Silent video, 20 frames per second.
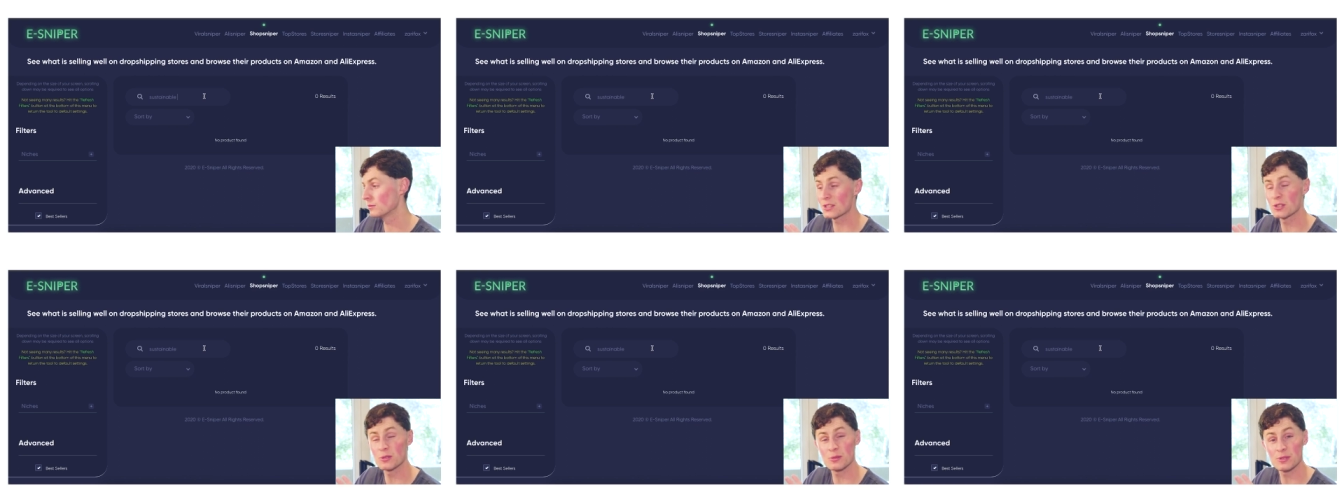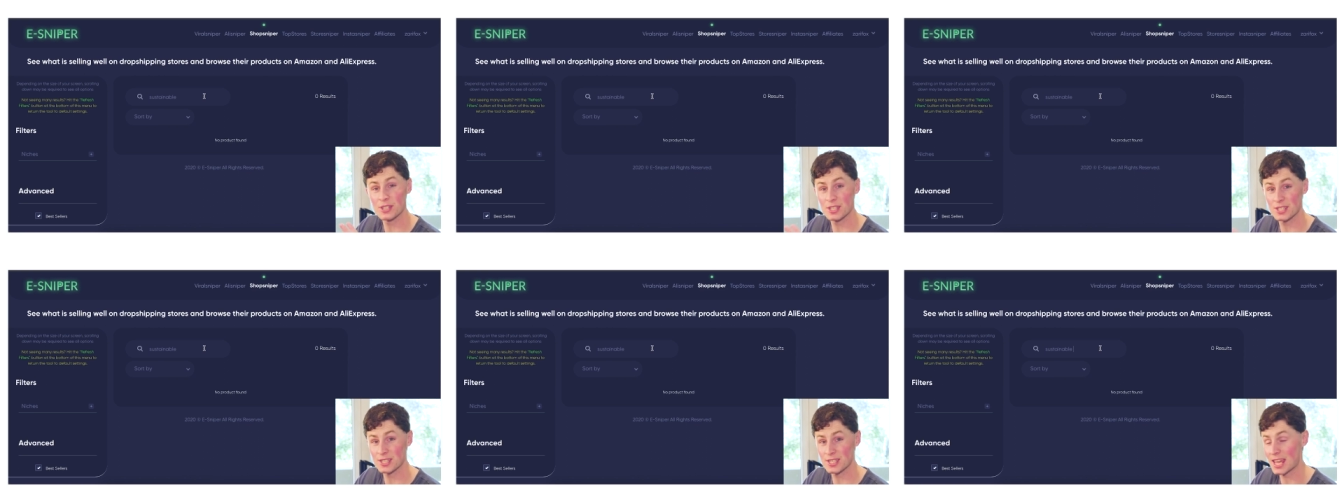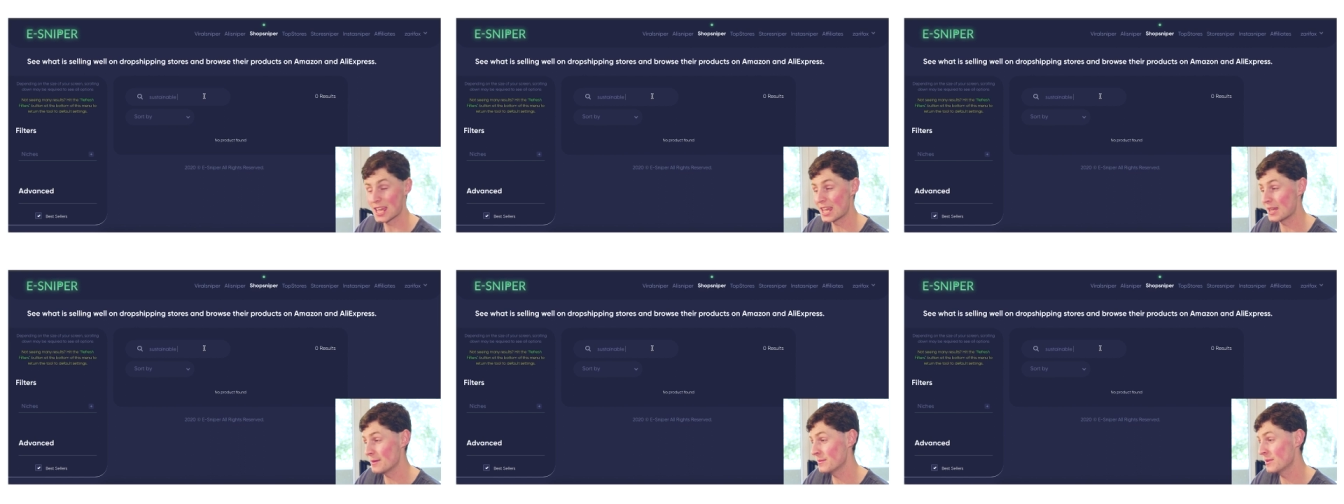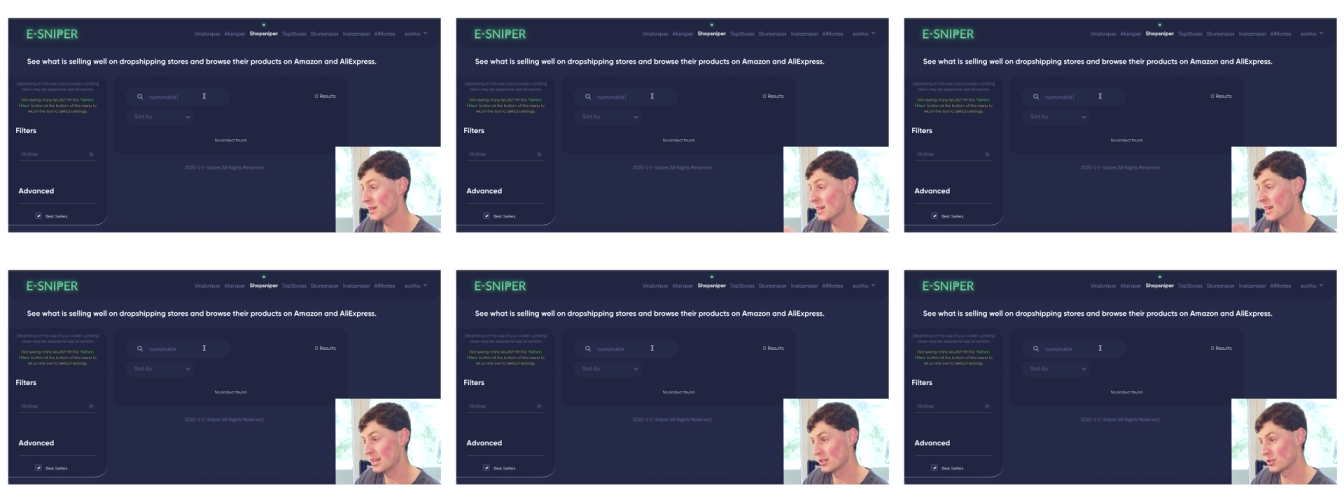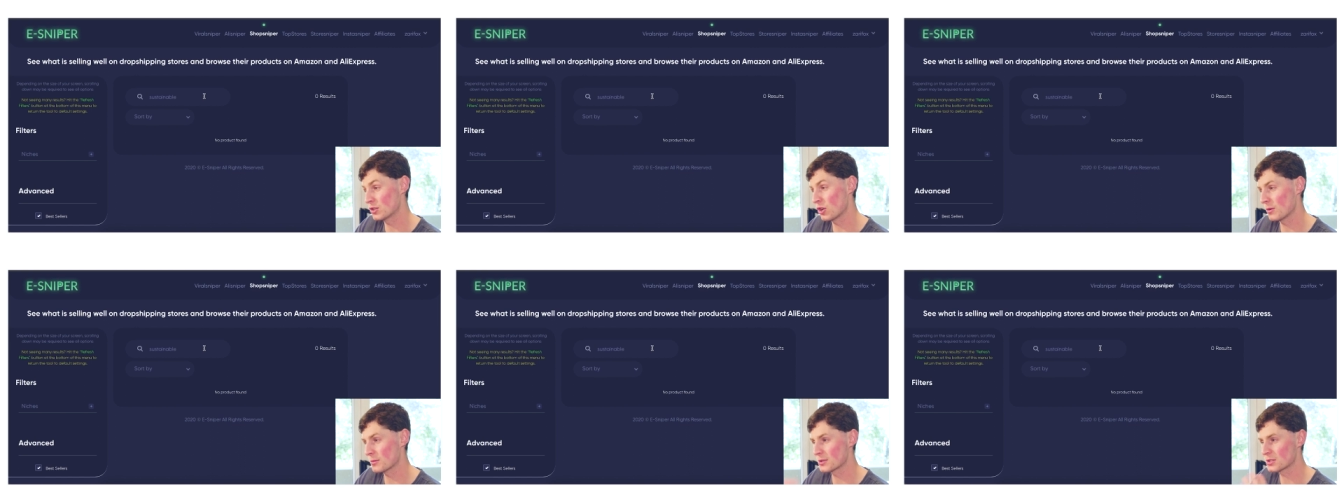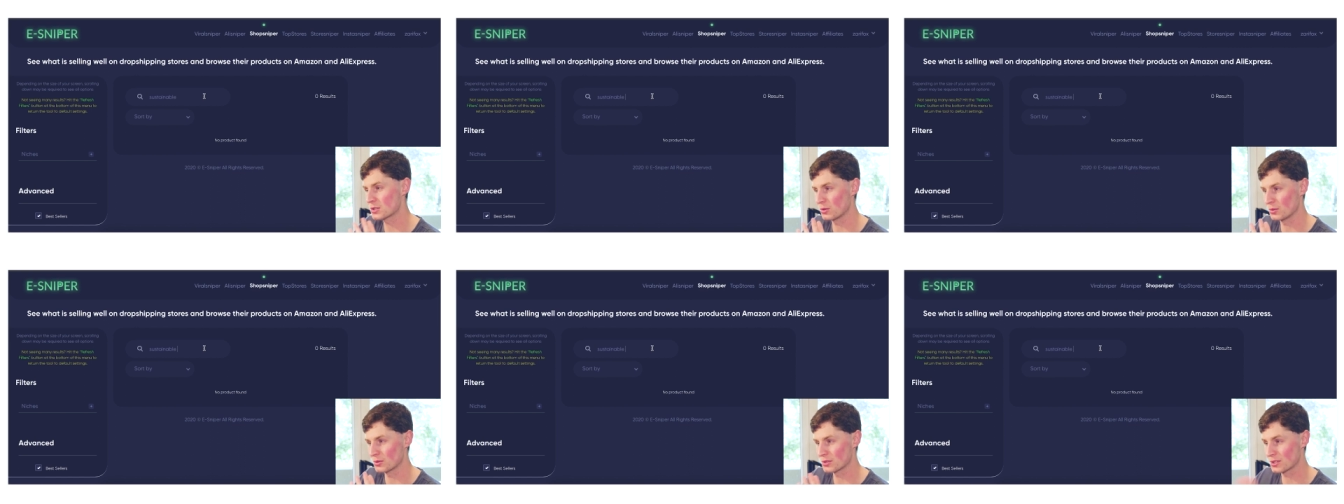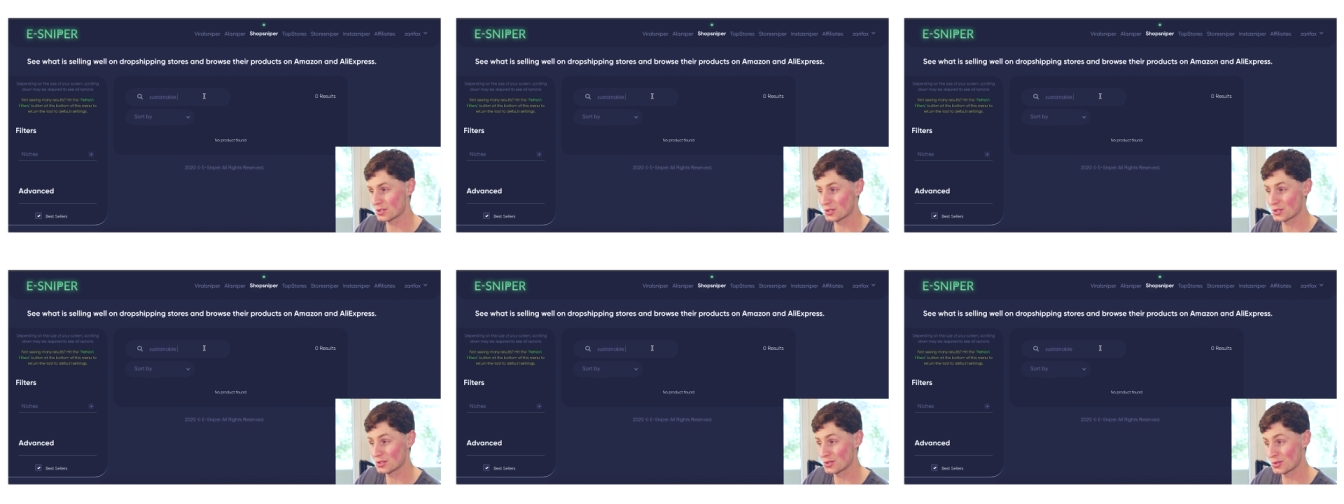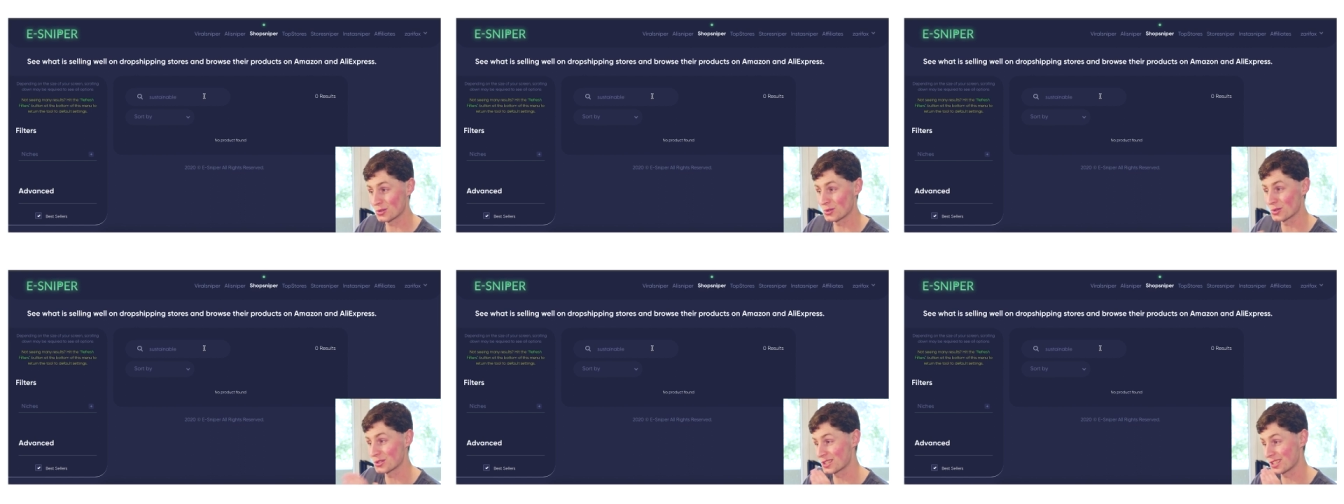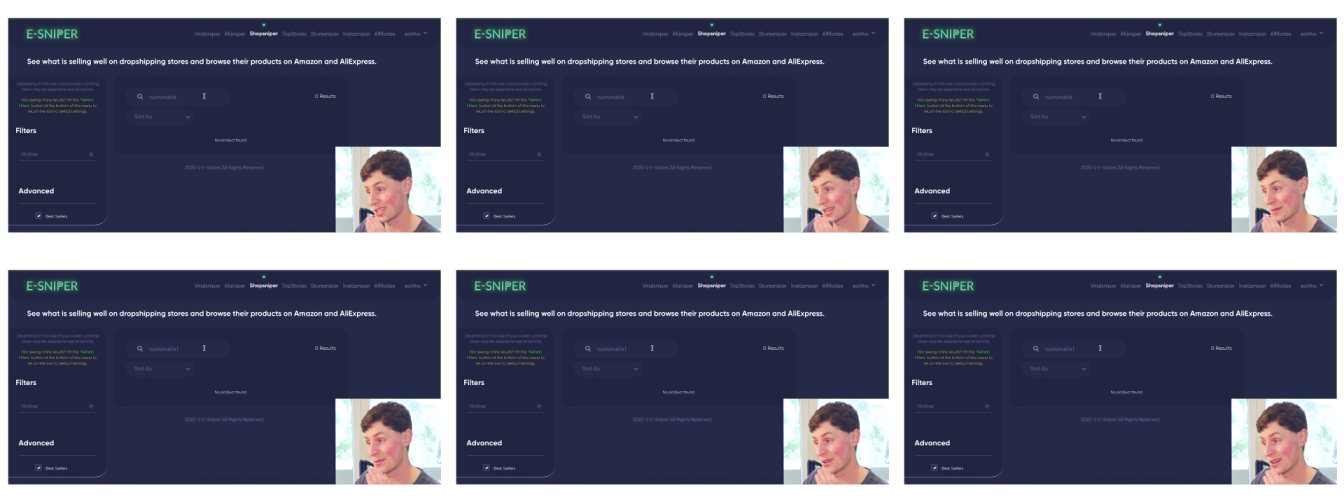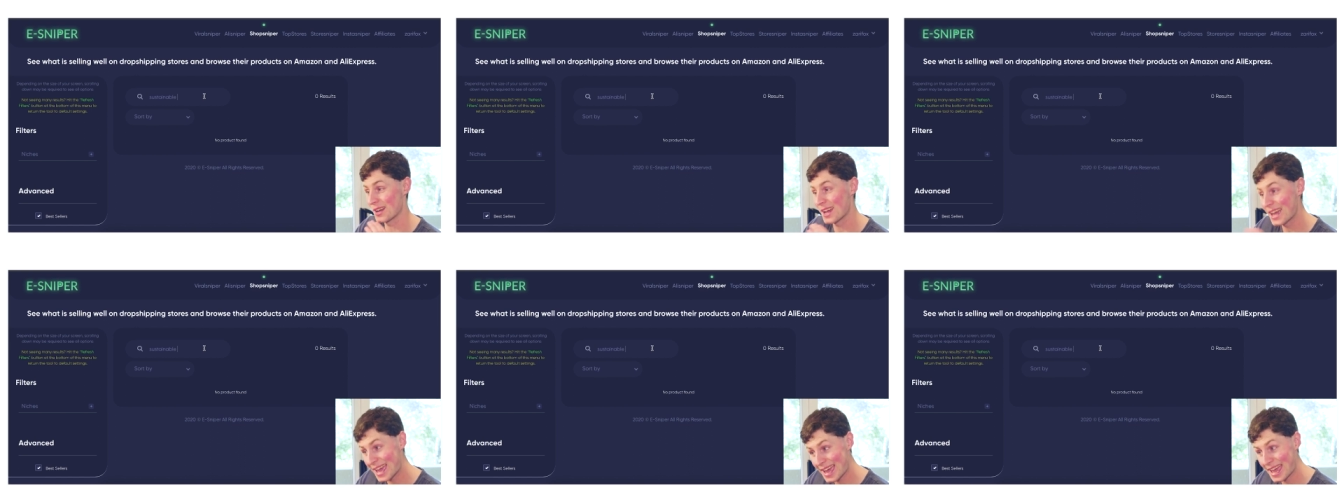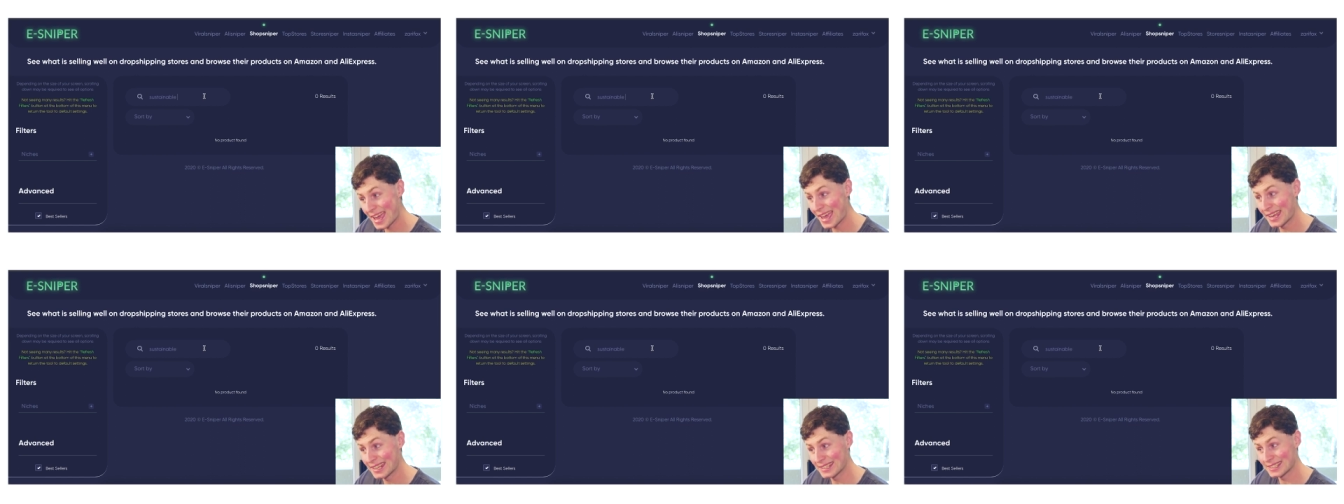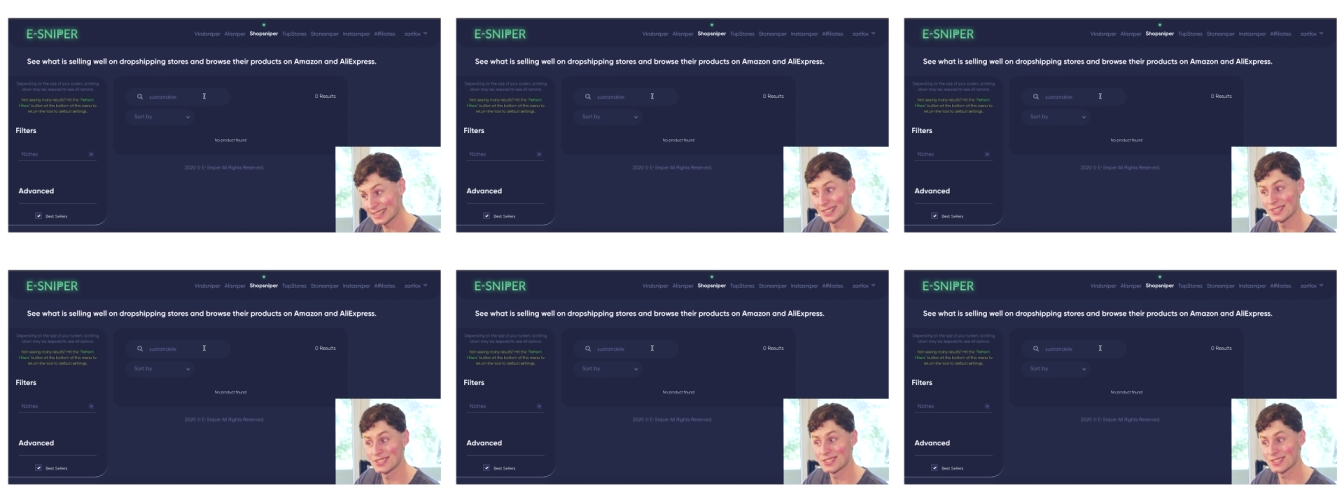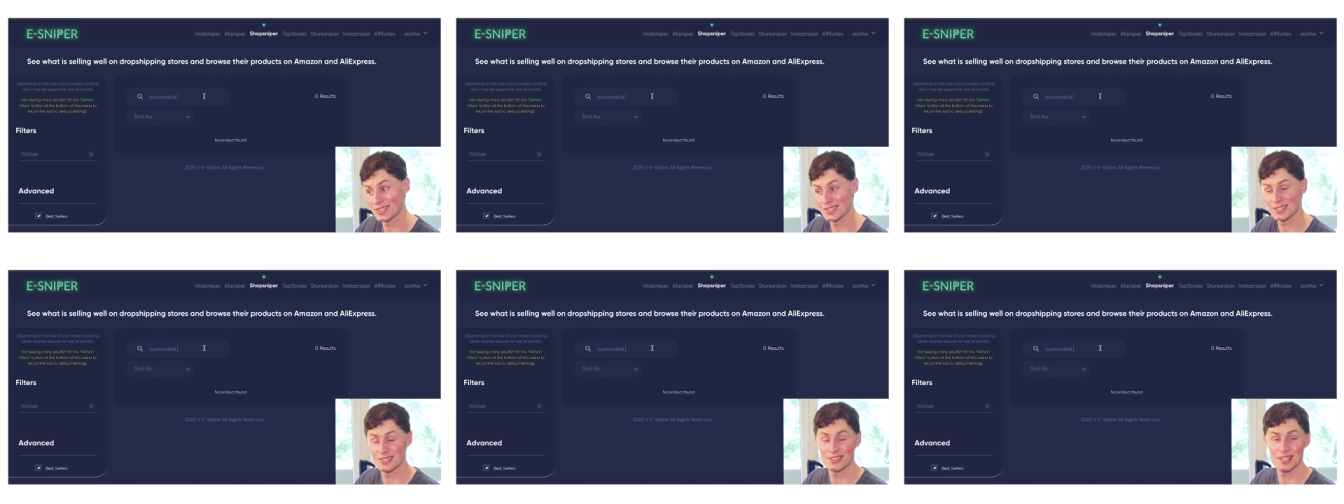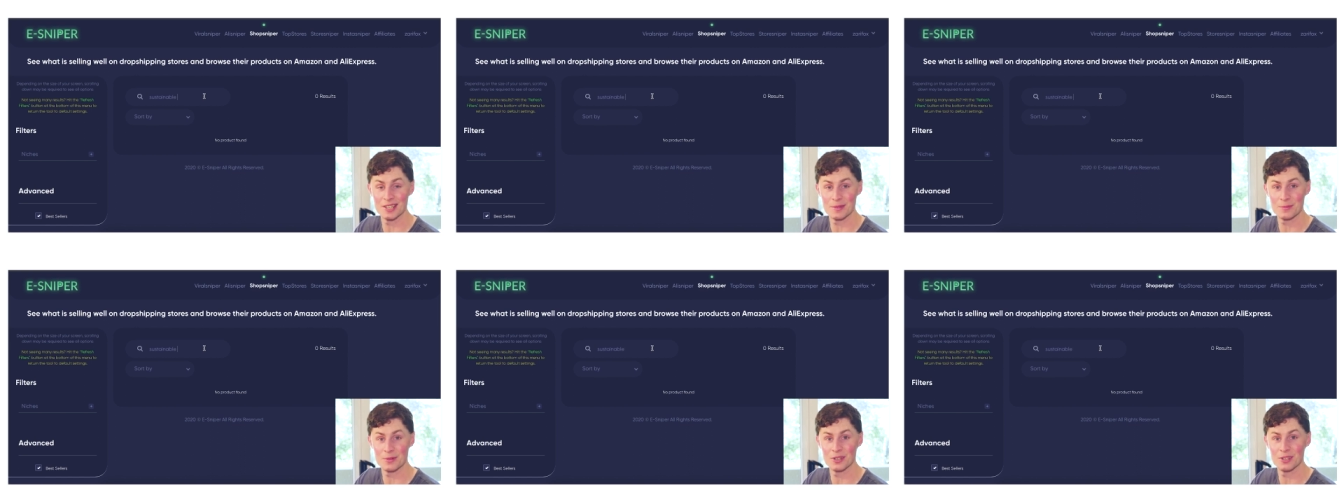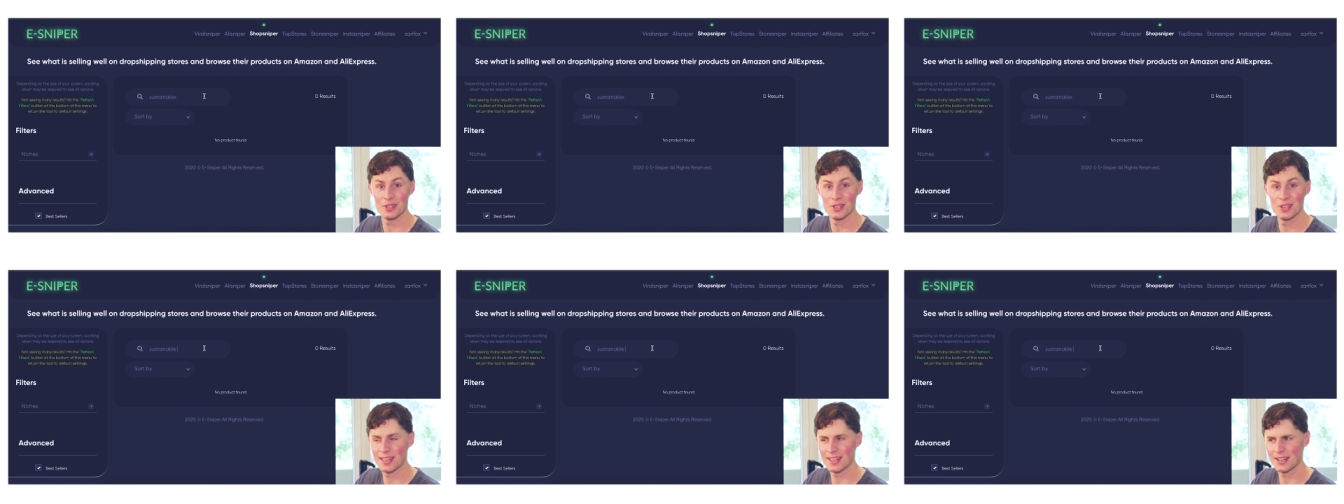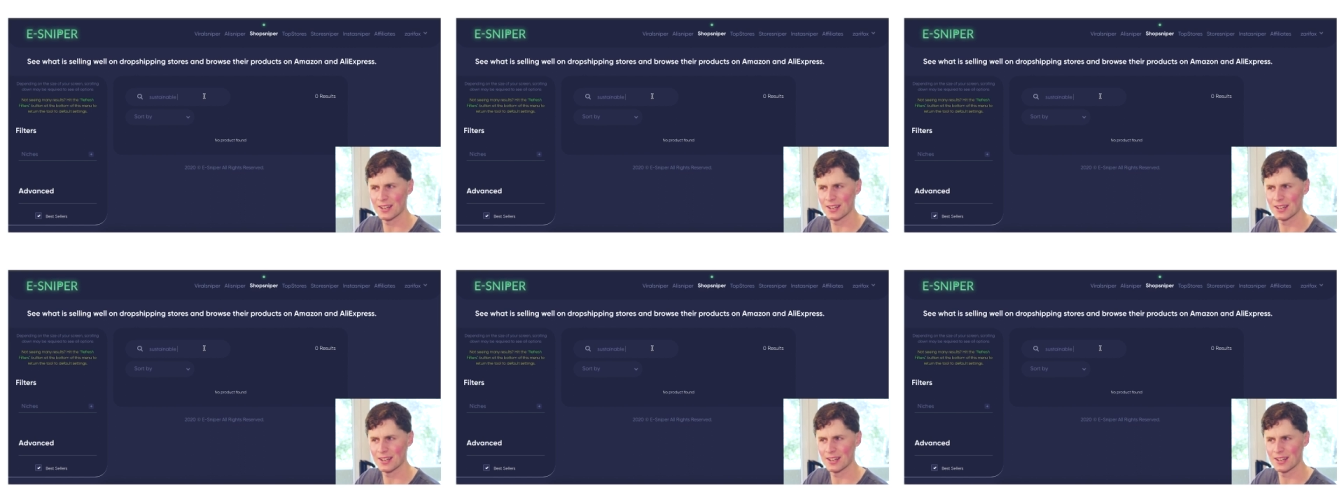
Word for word: And this was the same in Top Store's Store Sniper and Insta Sniper.